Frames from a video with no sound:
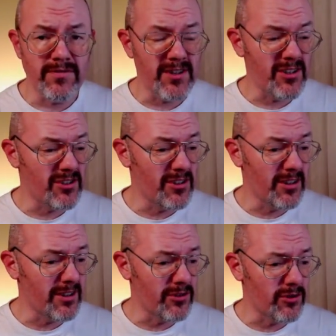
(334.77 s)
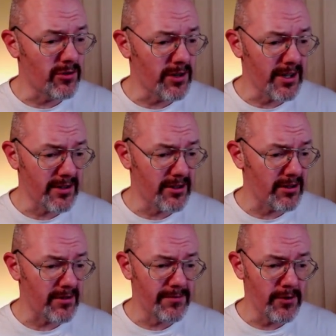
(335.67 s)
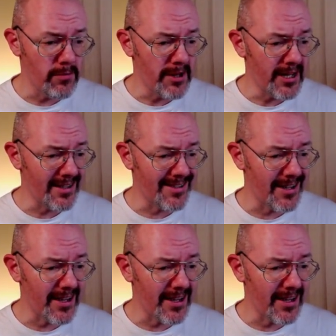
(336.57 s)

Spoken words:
finished and installing. It took a few minutes,